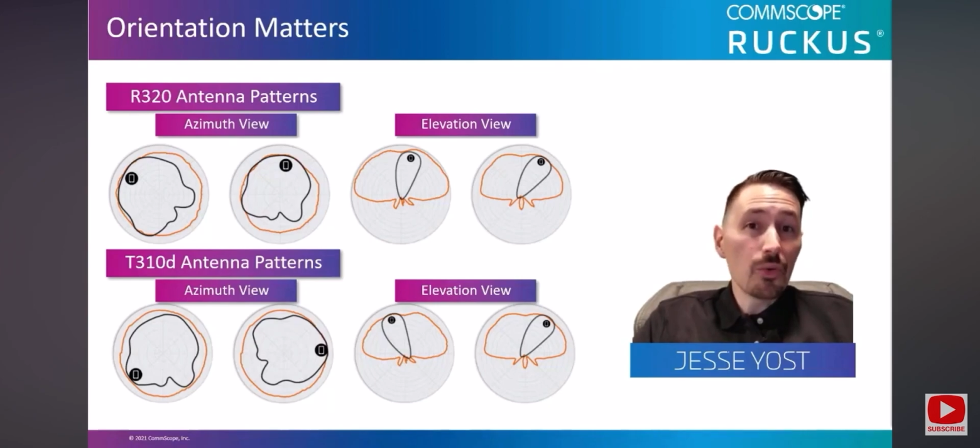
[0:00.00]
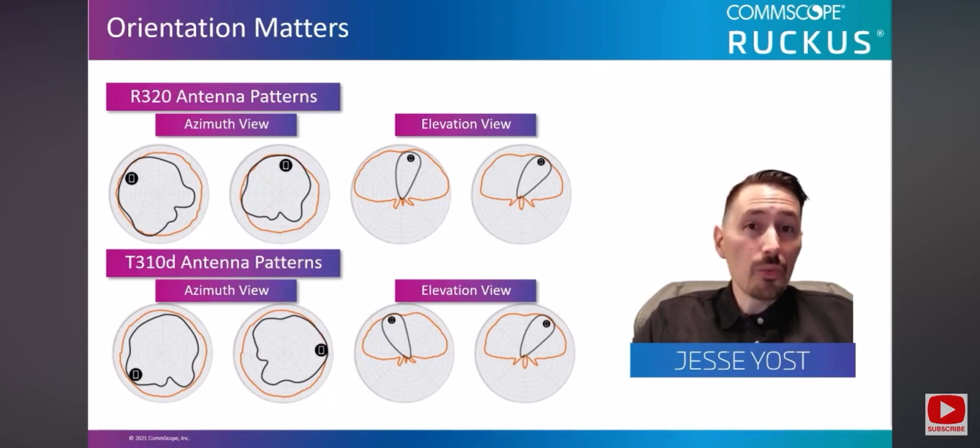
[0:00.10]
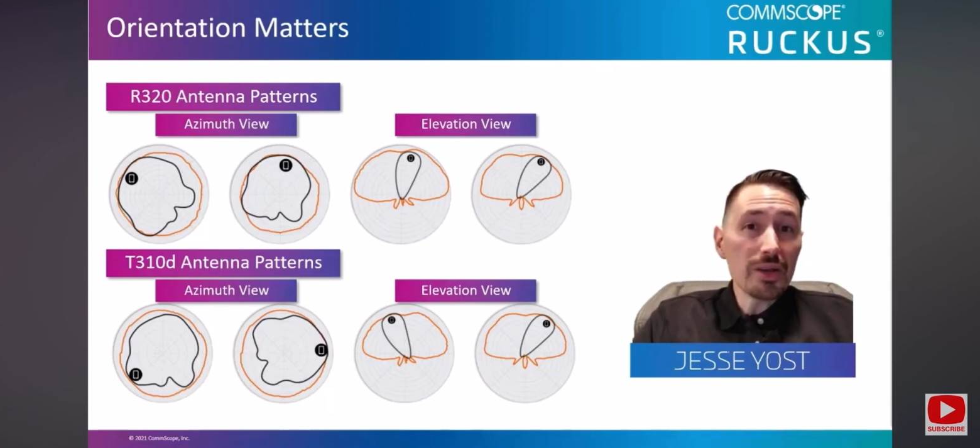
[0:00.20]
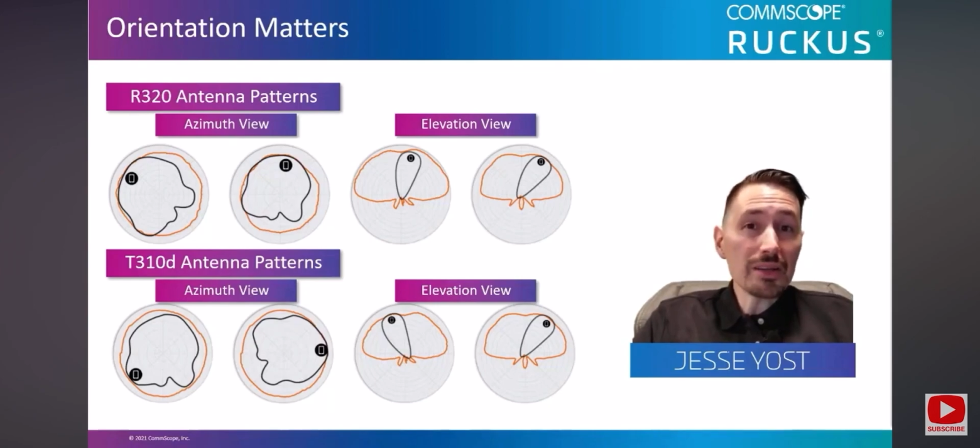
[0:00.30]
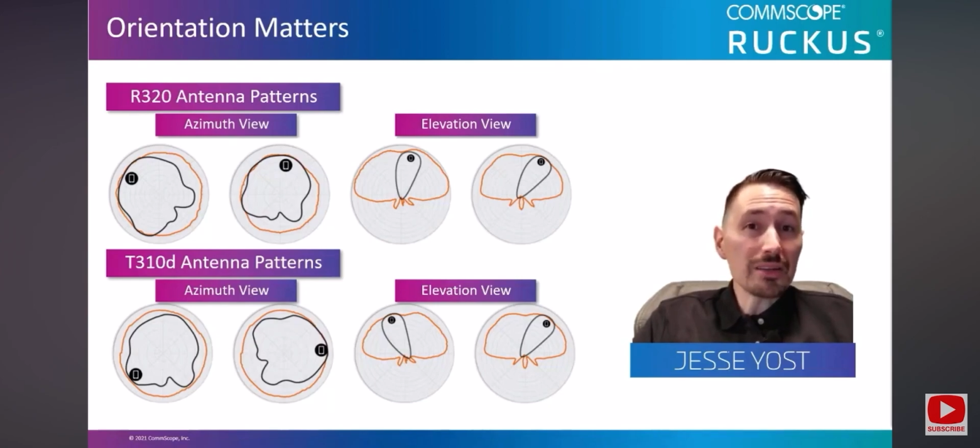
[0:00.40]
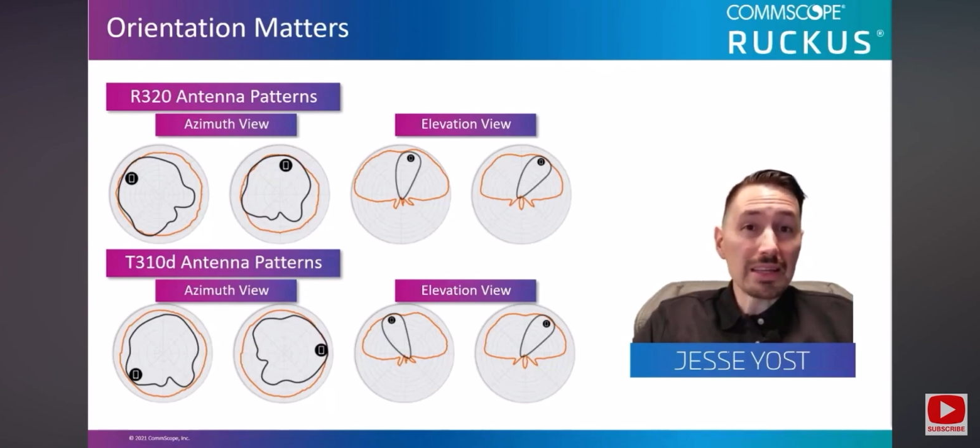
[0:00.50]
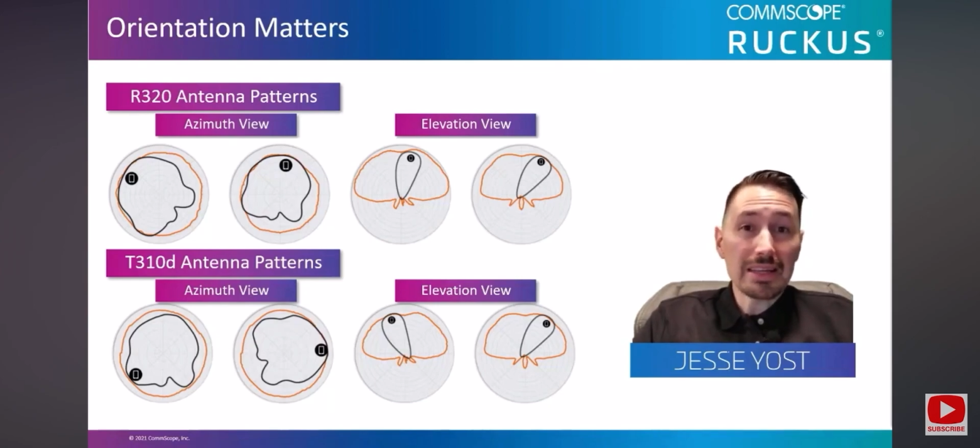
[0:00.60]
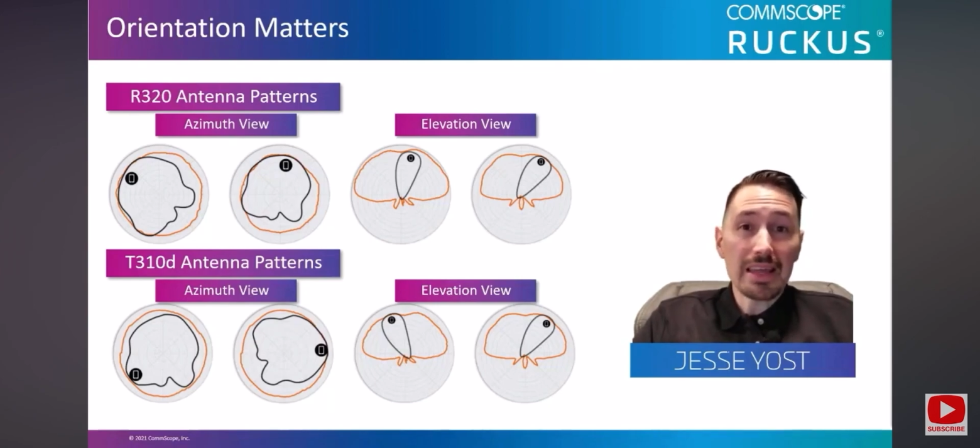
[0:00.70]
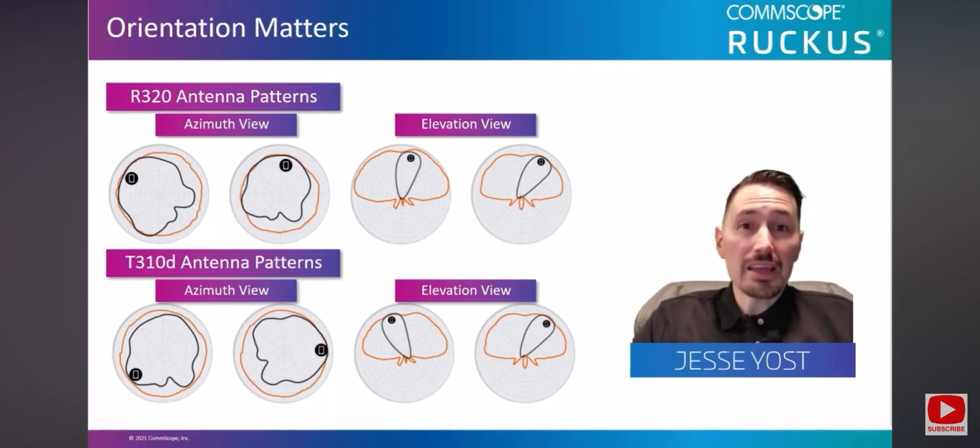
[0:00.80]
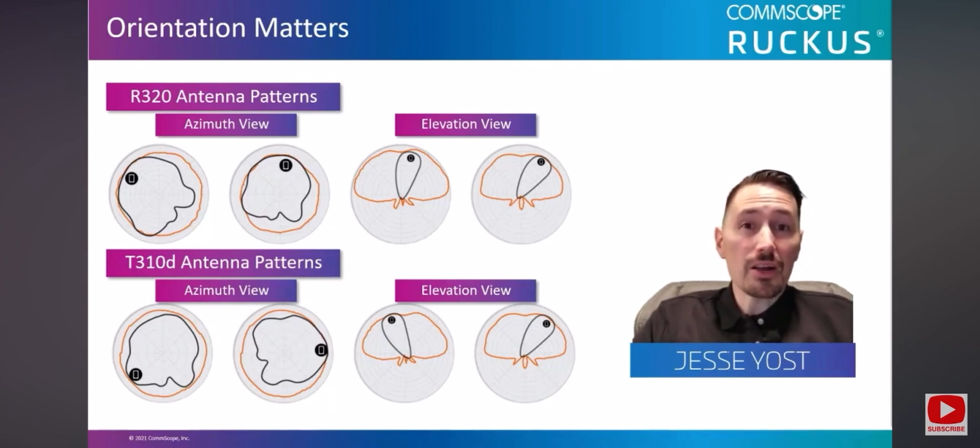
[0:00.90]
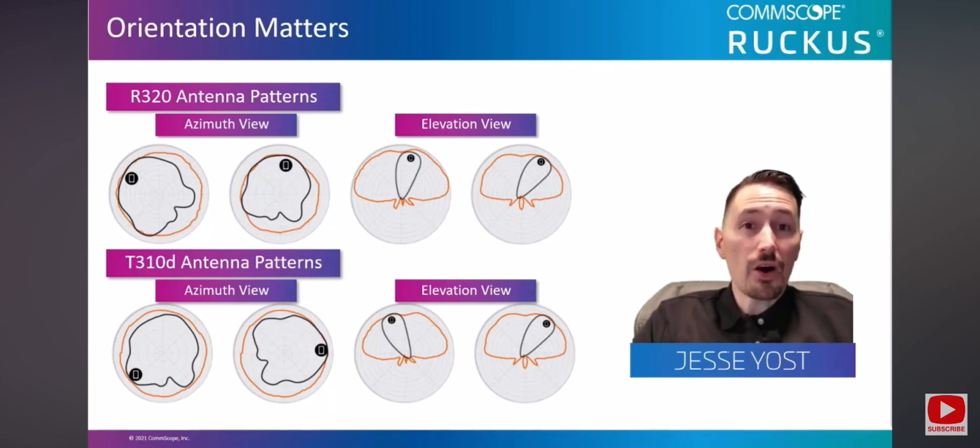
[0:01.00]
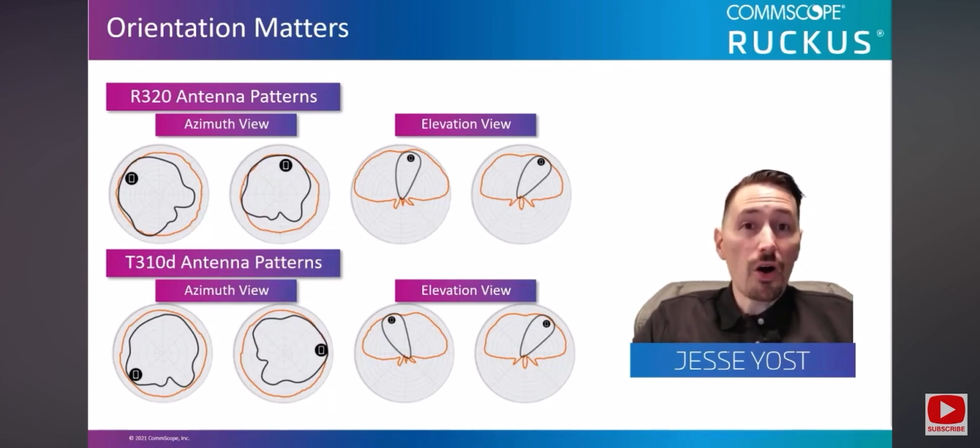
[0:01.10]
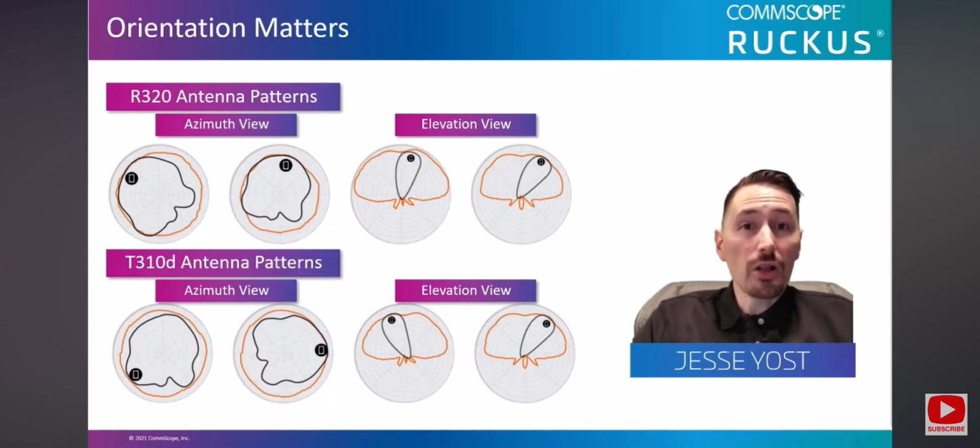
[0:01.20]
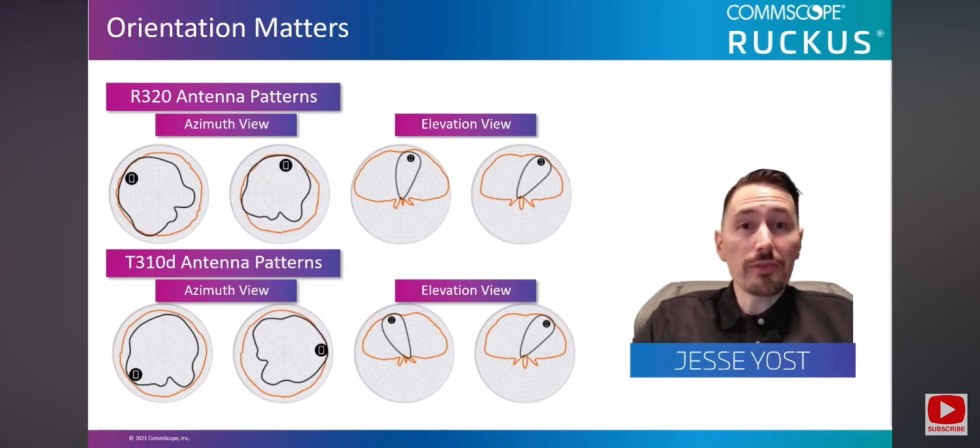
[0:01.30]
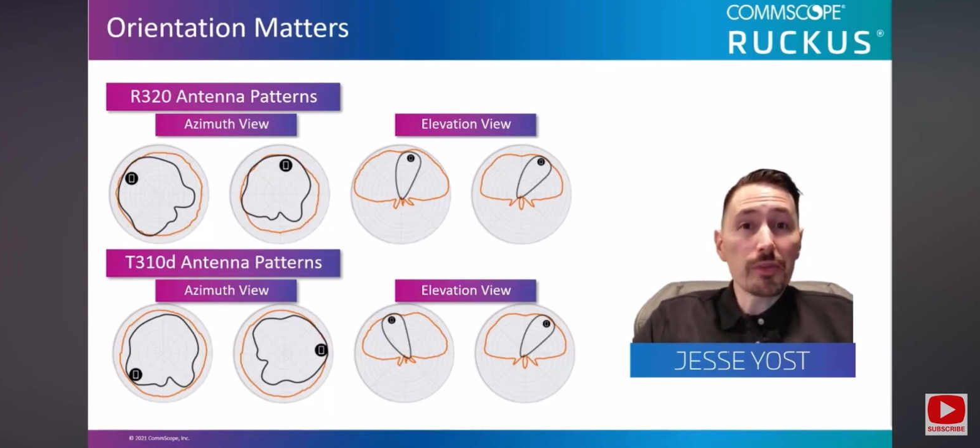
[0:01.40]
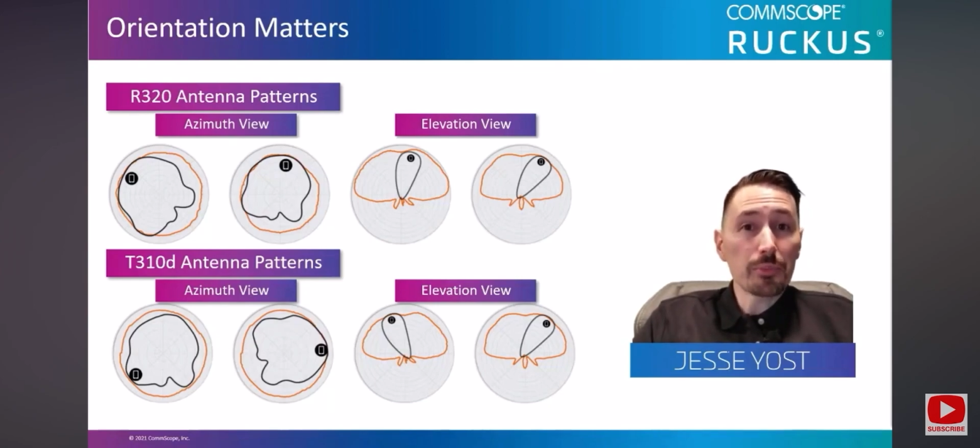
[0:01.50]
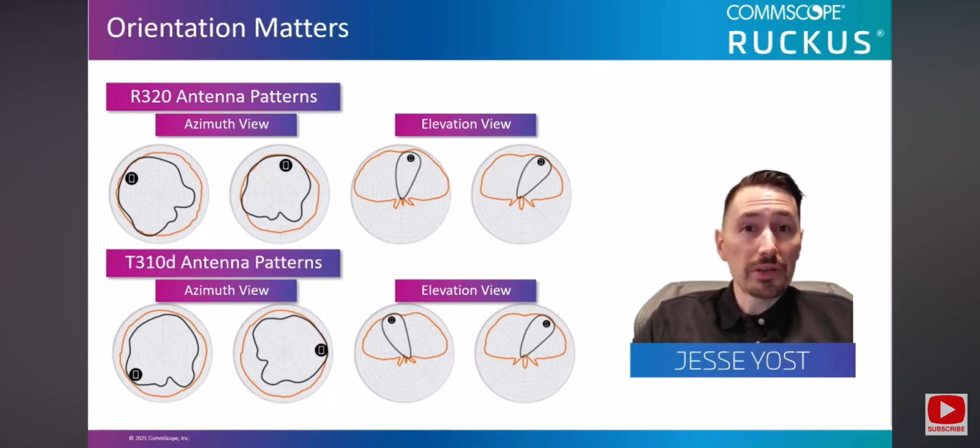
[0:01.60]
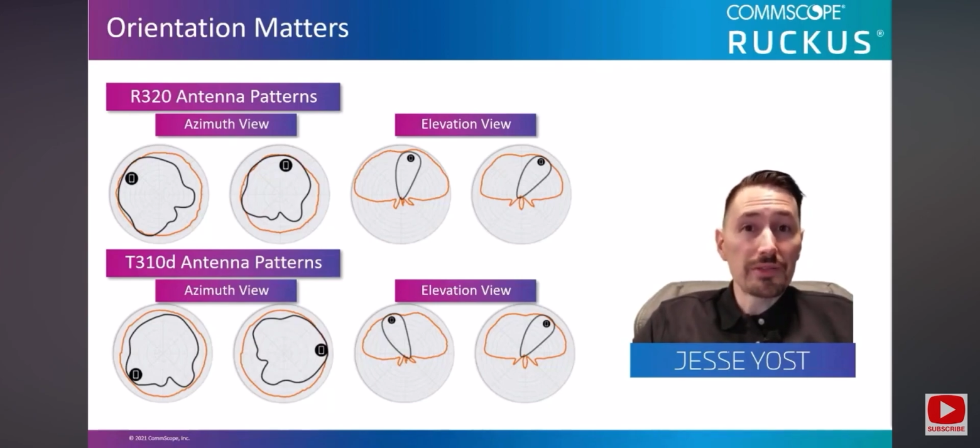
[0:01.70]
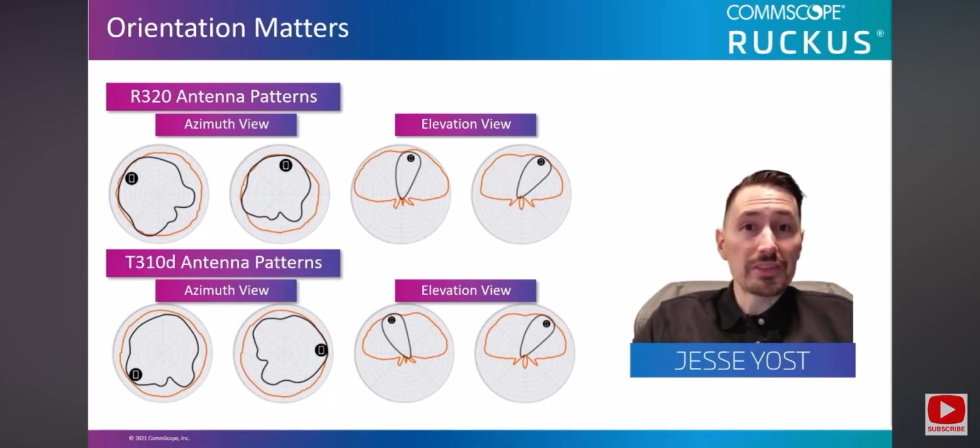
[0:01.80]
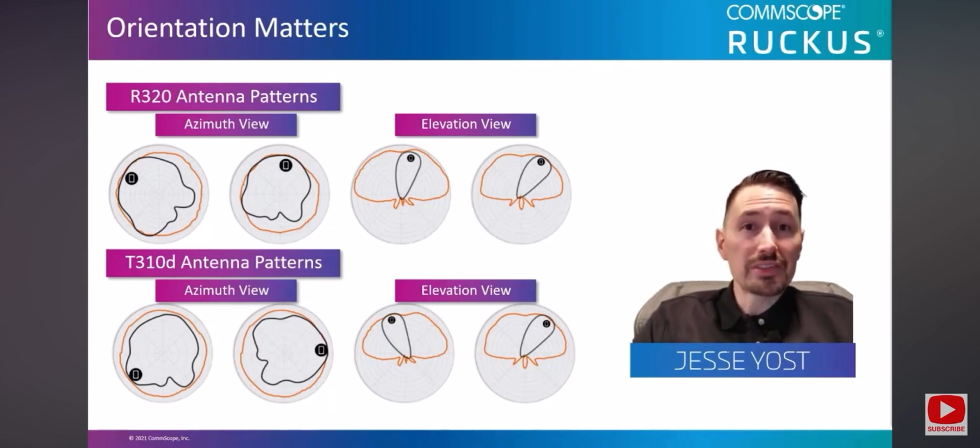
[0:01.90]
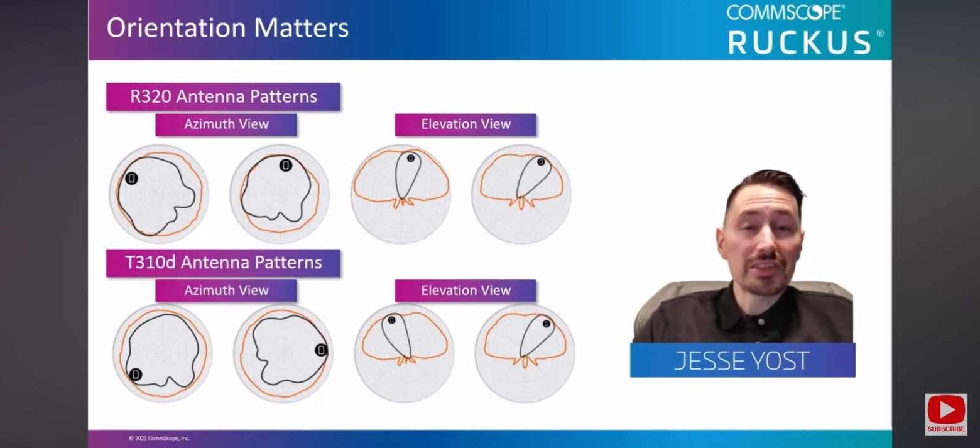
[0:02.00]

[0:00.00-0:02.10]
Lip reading: we can negate all of the previous